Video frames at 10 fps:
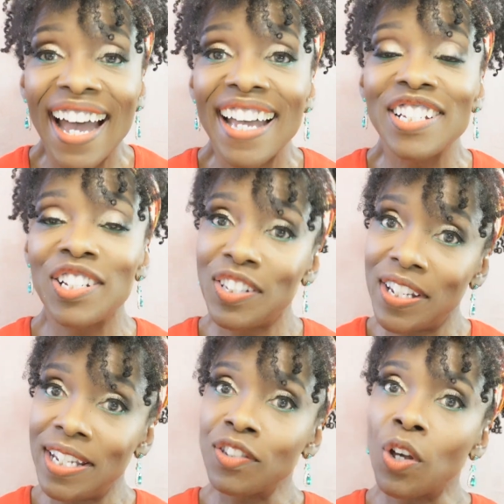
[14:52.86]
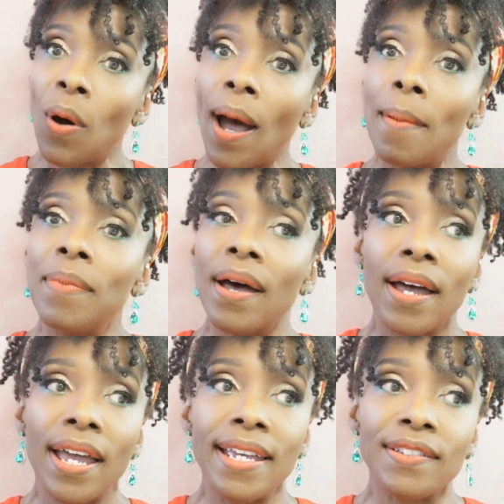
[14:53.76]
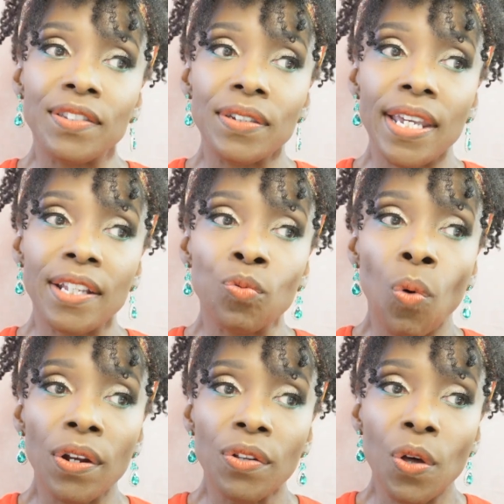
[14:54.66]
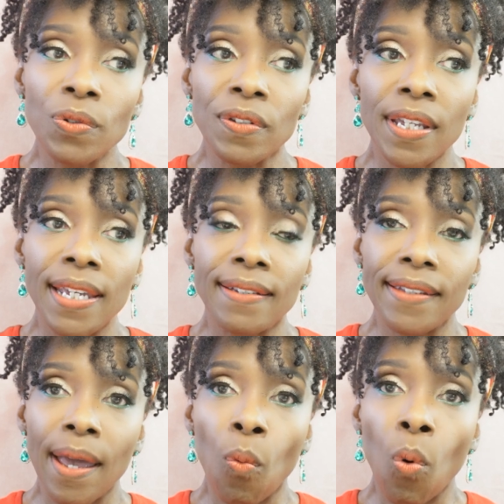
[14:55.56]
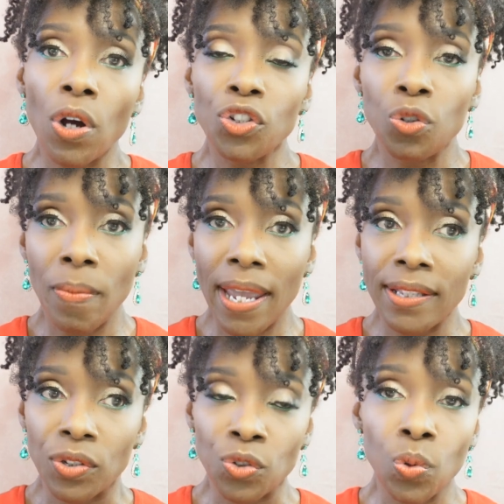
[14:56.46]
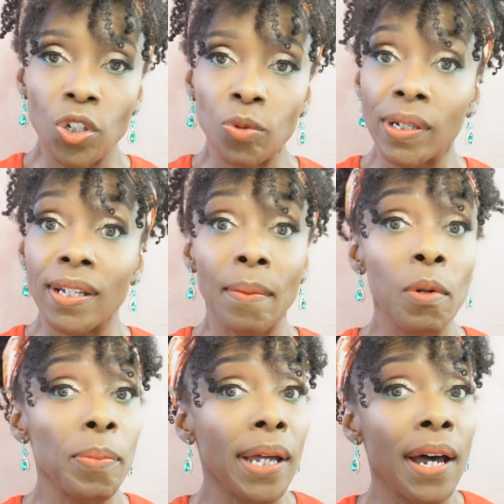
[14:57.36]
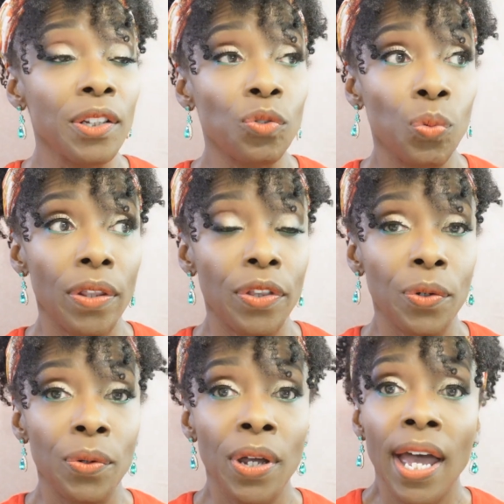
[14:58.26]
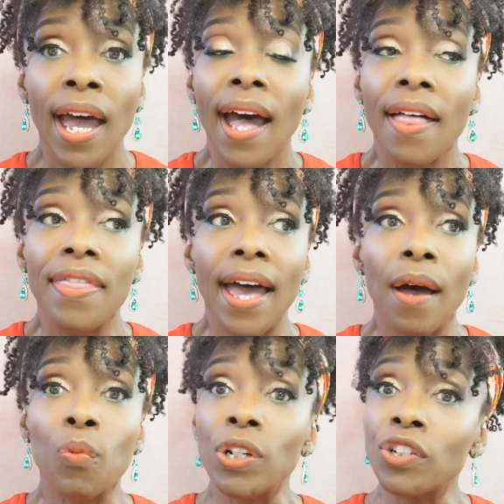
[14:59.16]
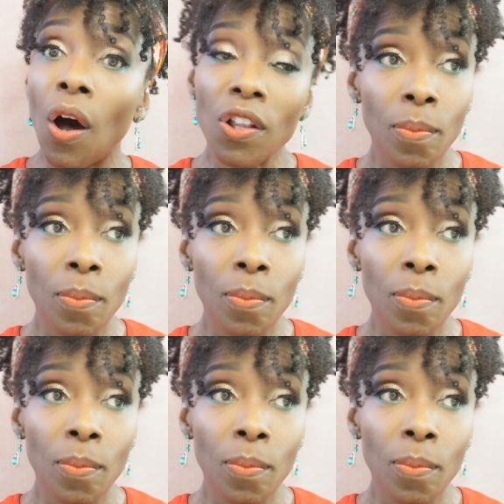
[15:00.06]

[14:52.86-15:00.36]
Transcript: You see, so it's one of those things that once you make the switch, because I'm going to be honest with you, that we talked